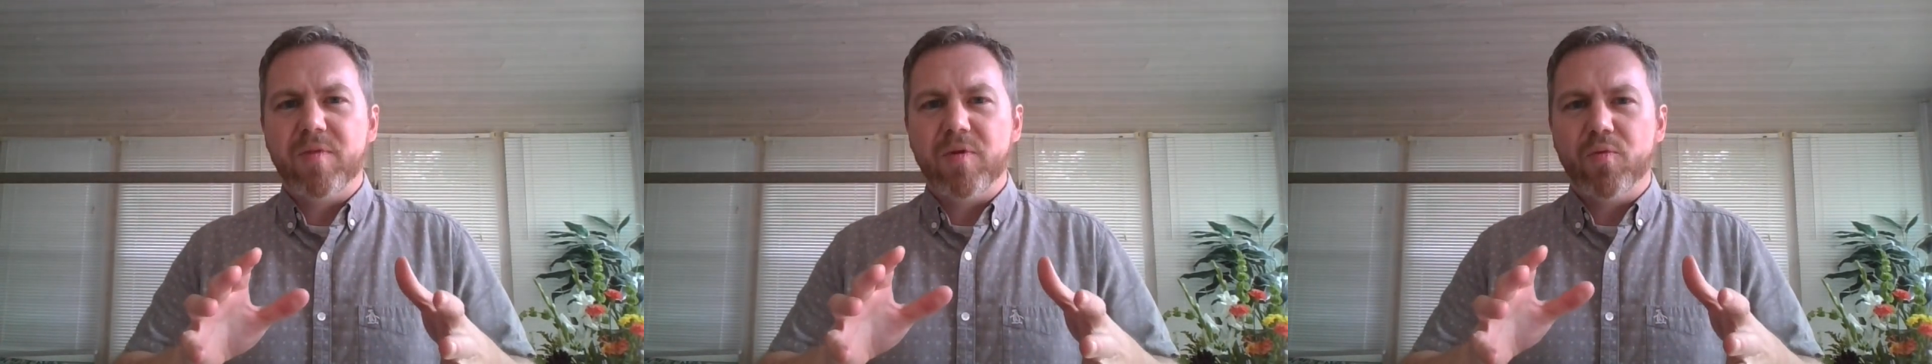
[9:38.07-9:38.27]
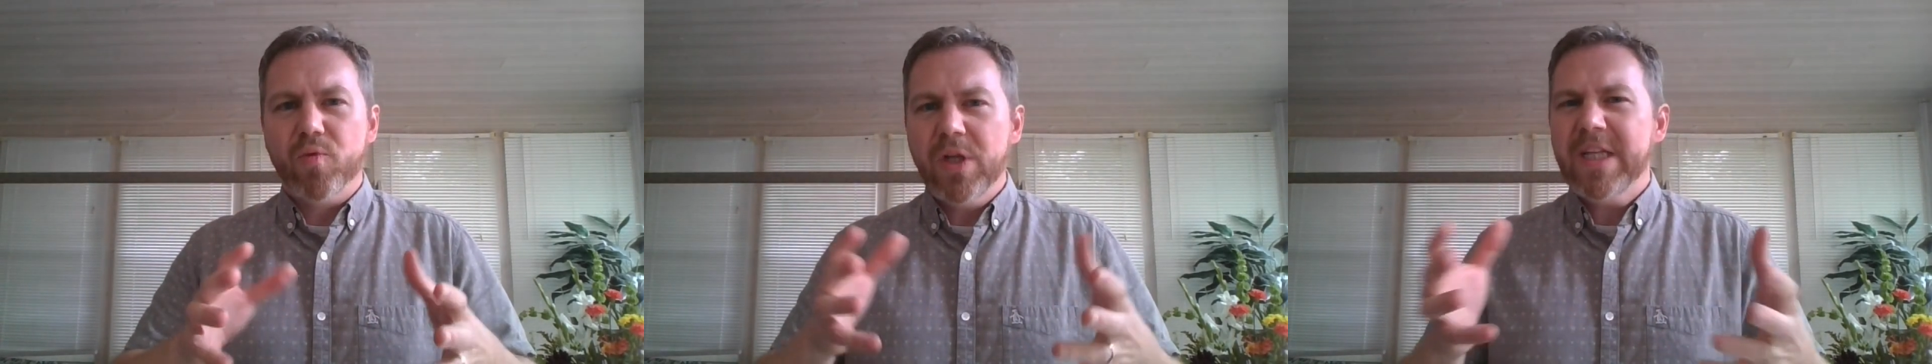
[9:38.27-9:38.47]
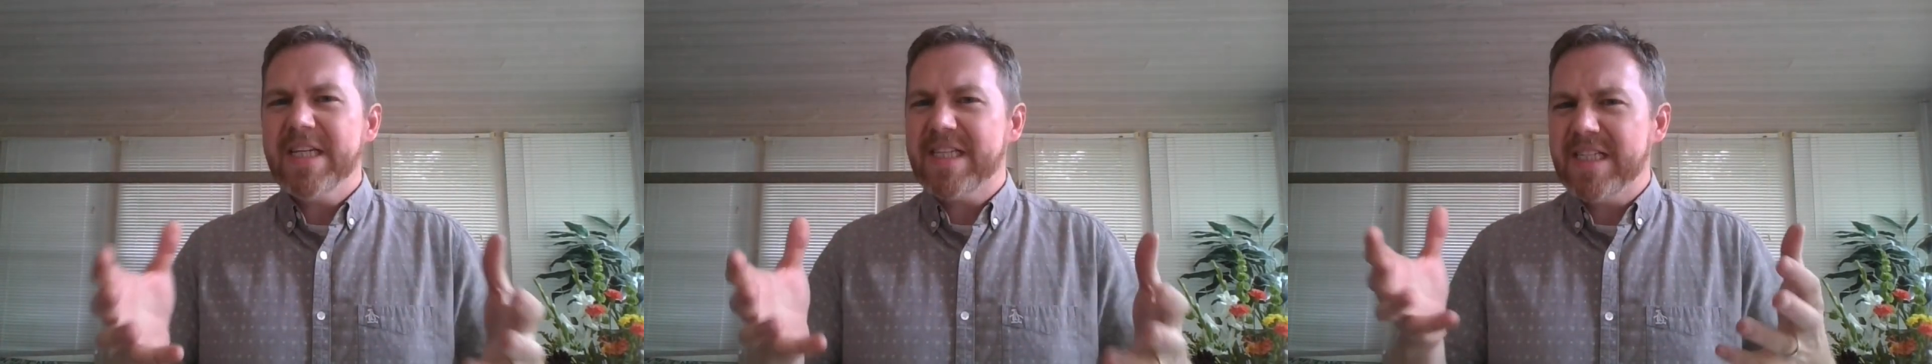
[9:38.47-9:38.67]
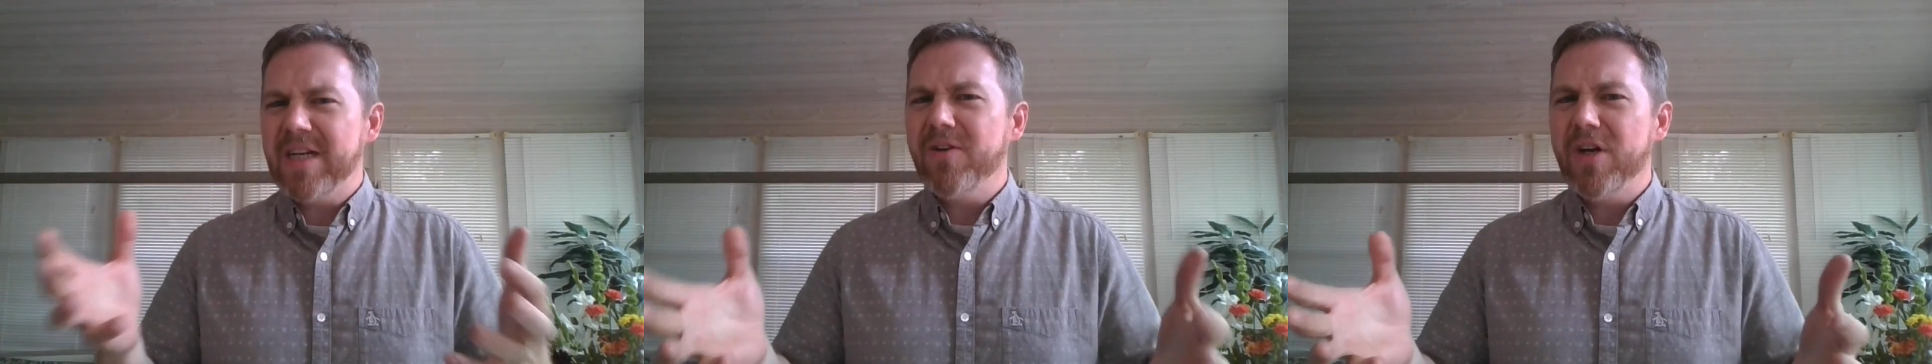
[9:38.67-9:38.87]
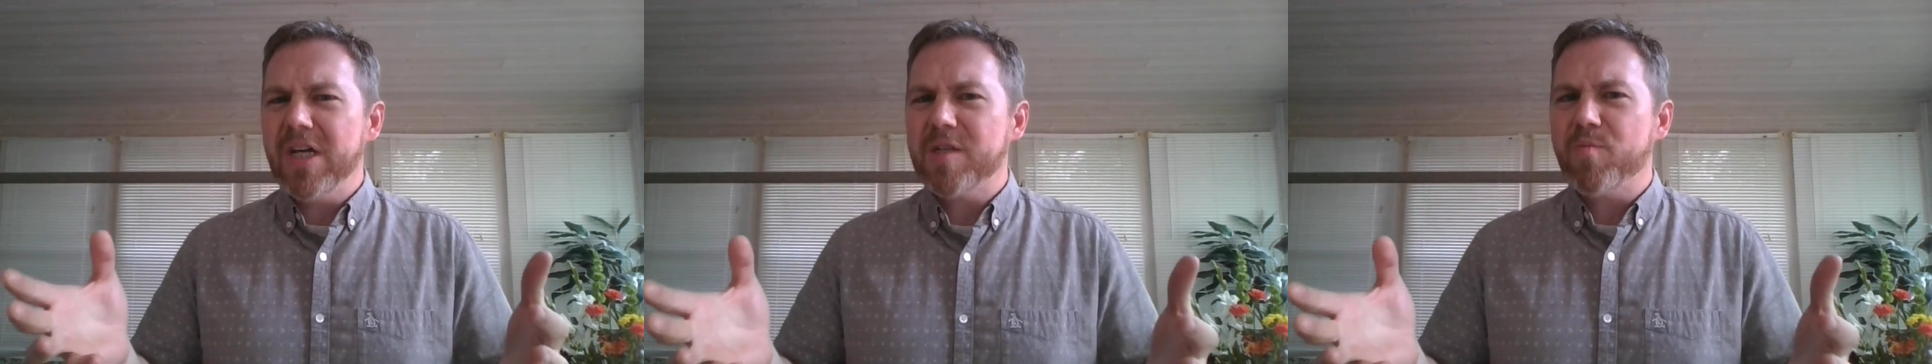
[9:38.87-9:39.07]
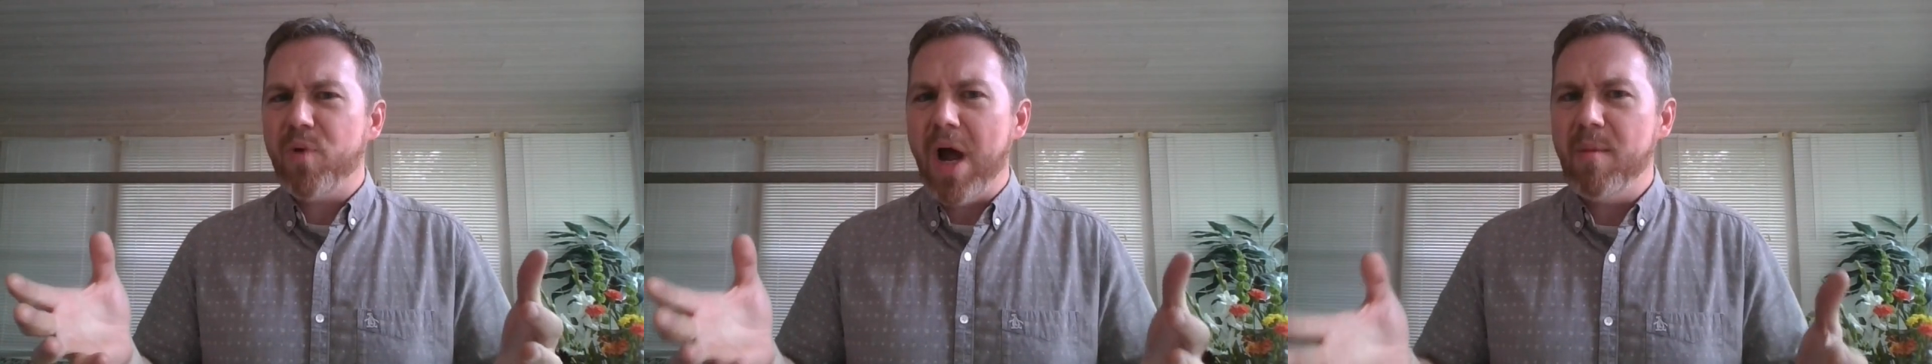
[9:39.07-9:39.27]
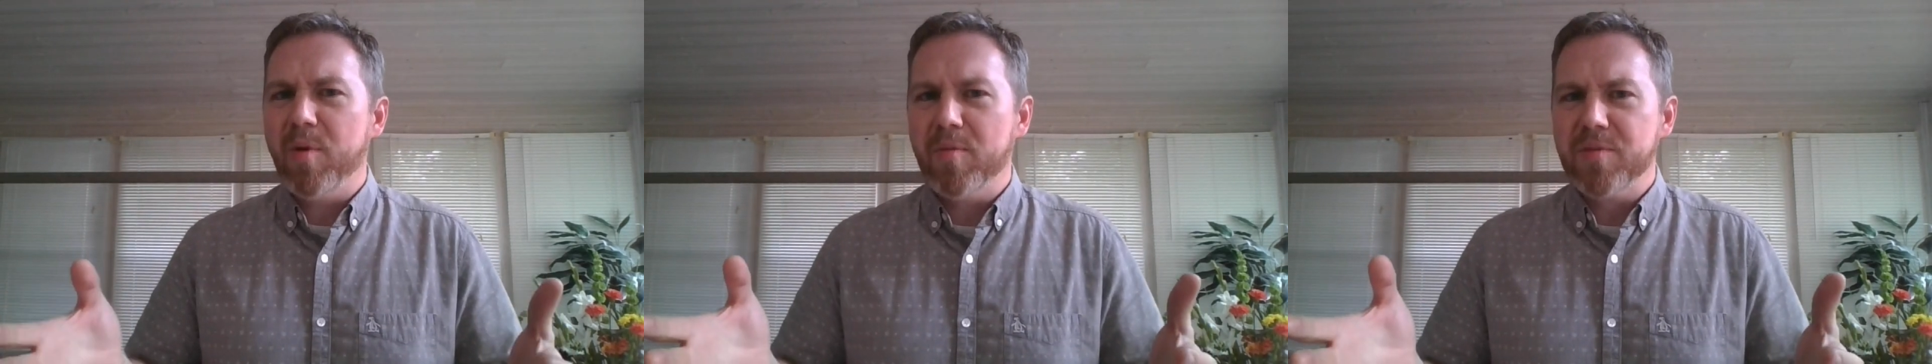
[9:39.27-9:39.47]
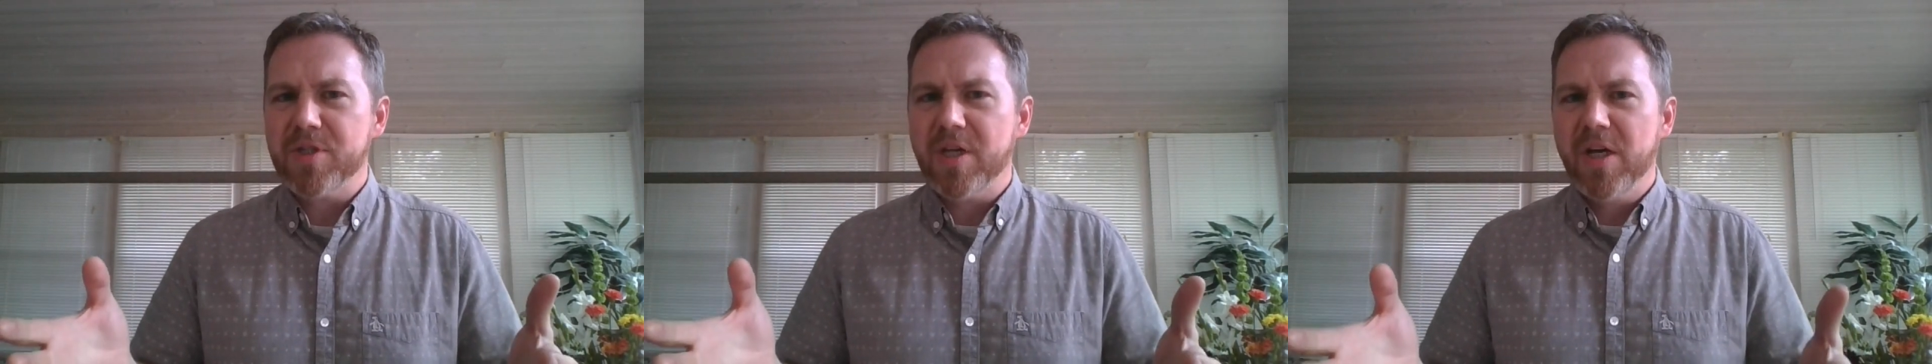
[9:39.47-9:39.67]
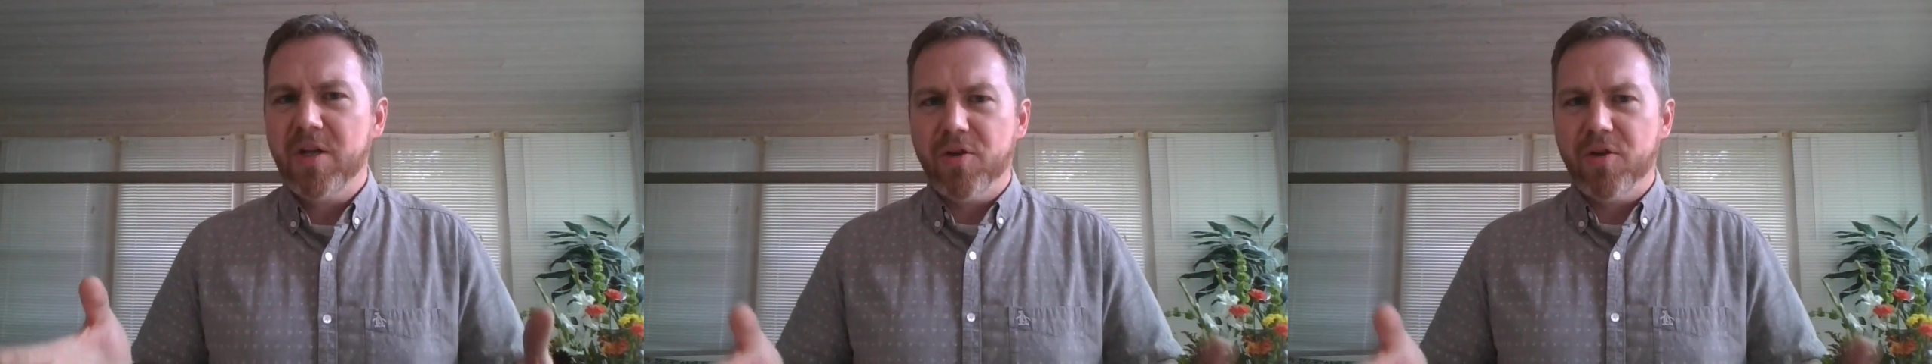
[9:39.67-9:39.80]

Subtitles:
really serious problems.